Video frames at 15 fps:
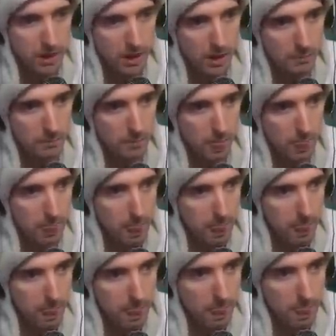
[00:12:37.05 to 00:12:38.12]
up.
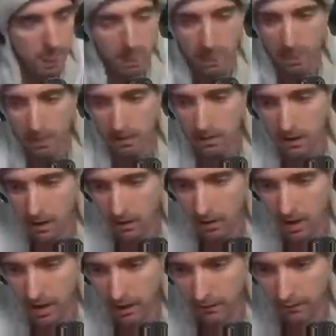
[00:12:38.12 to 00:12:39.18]
All
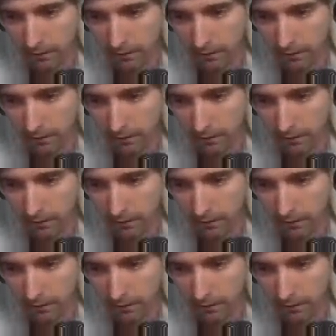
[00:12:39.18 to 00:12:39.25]
right.